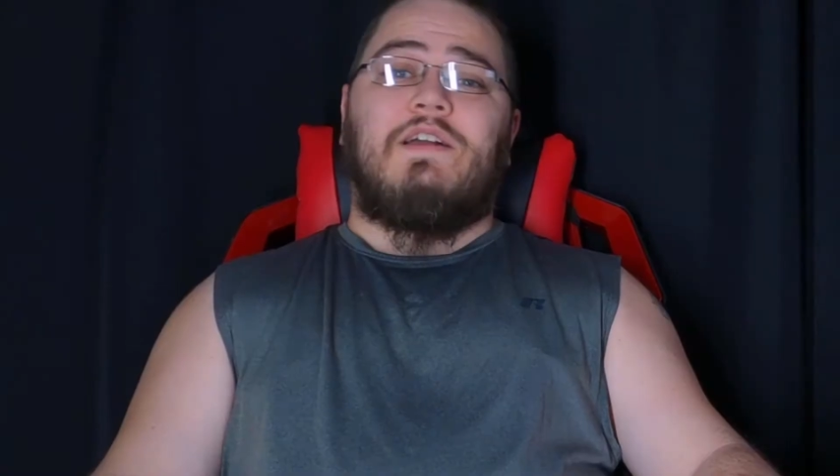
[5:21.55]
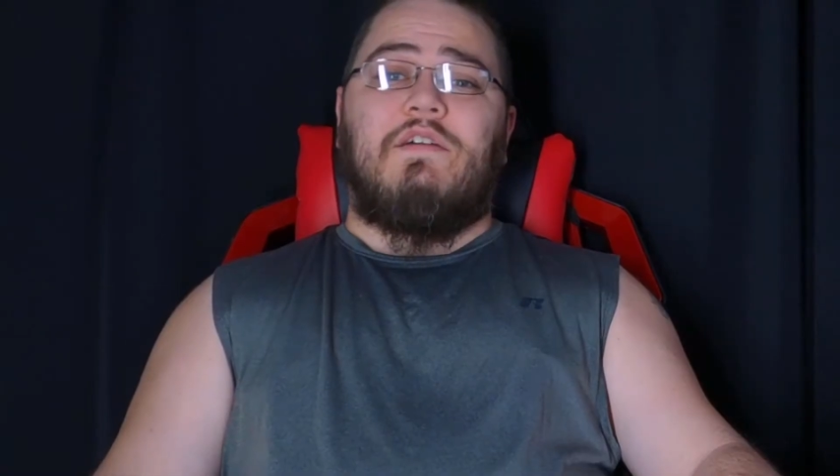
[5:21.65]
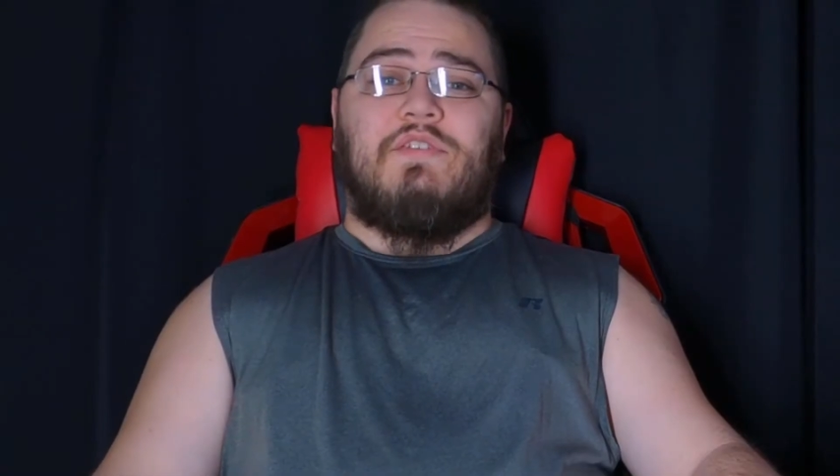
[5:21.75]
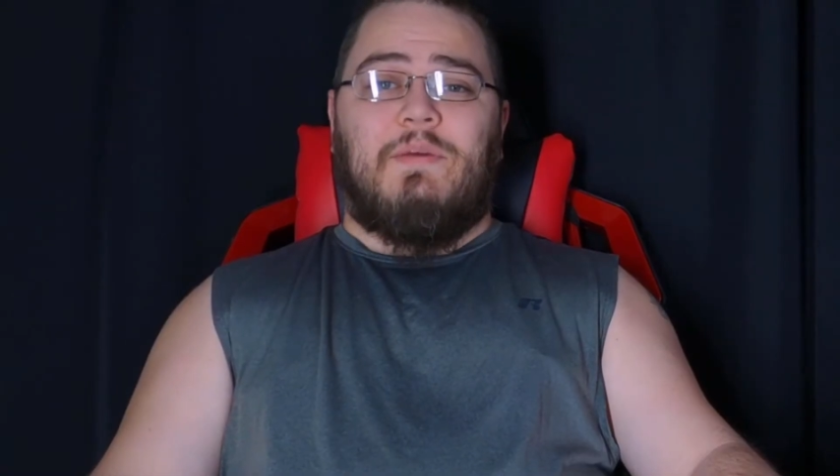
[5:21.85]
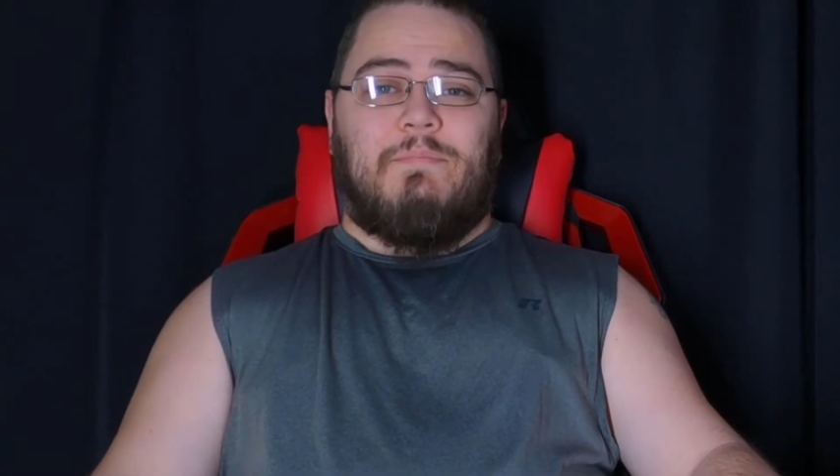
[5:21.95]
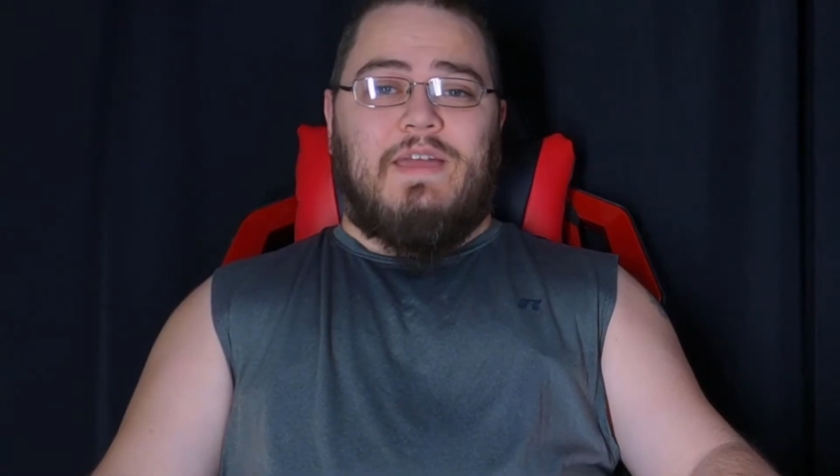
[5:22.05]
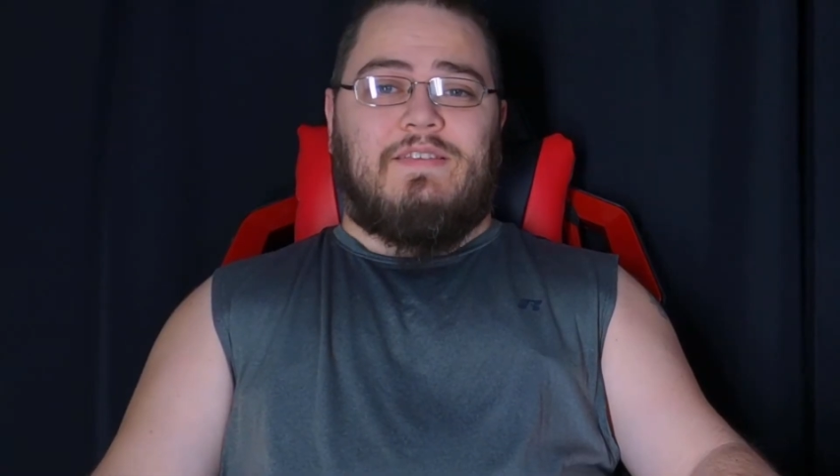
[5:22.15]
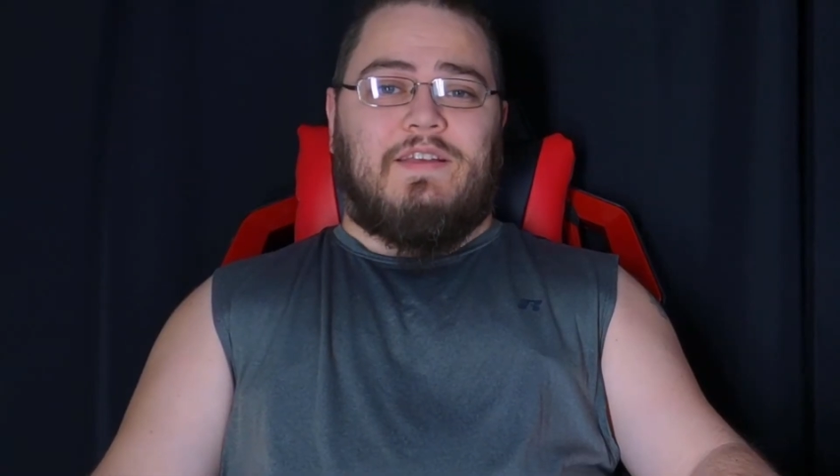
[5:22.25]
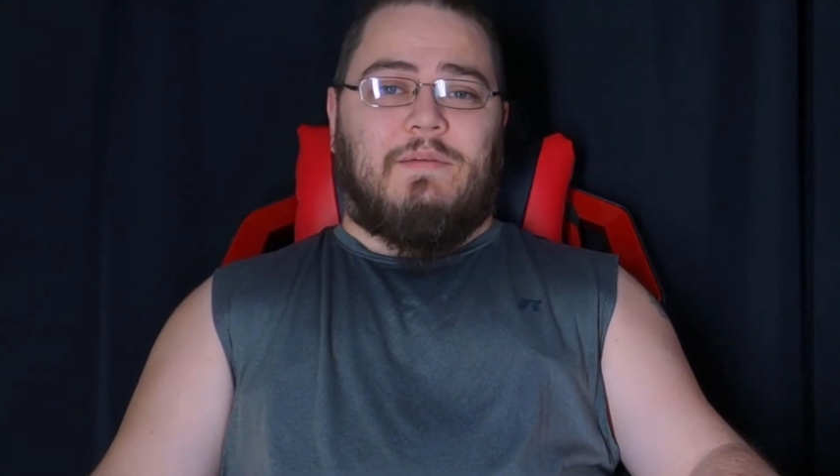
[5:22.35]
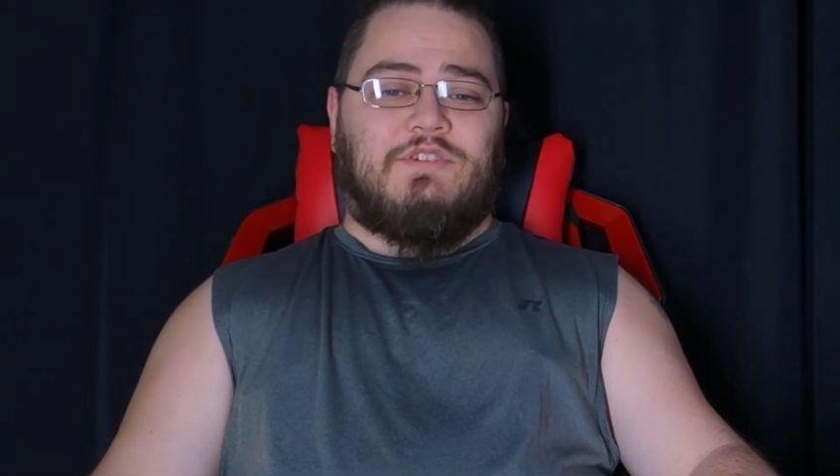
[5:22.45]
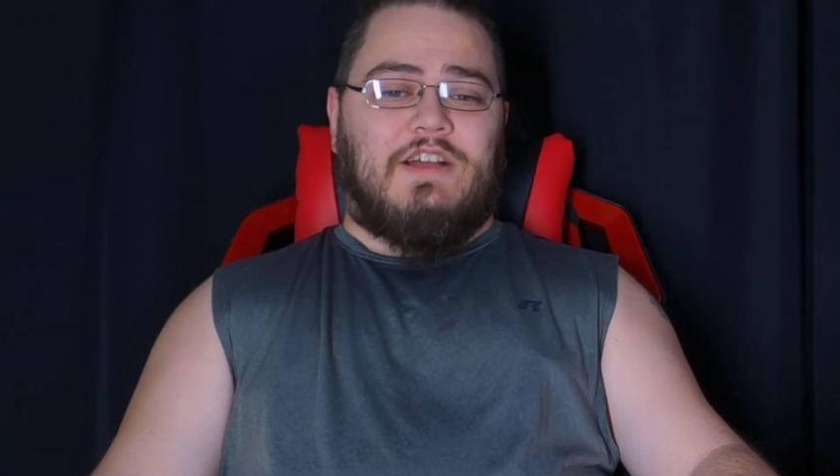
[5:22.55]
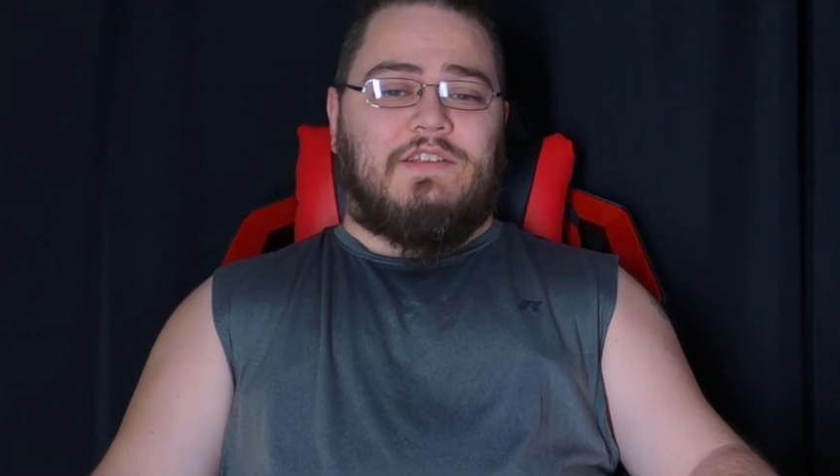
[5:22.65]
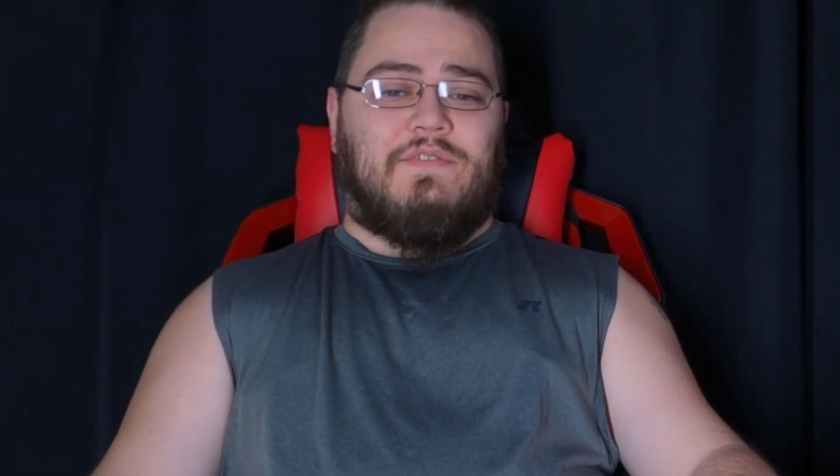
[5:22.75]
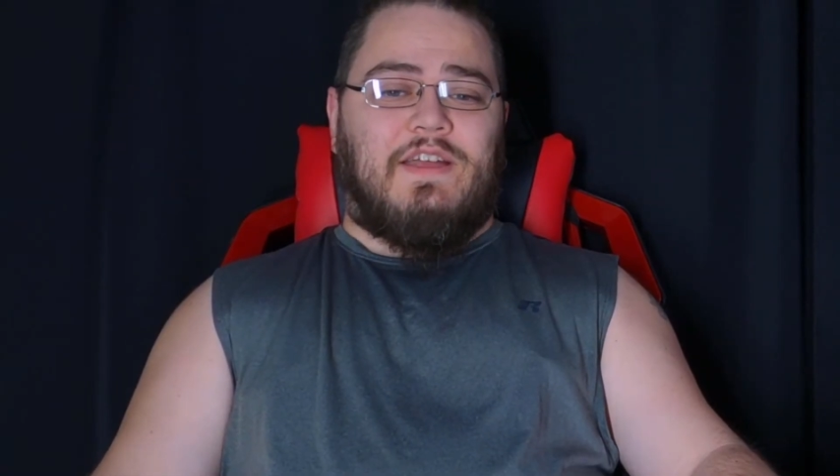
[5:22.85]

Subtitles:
going to cover some basic objective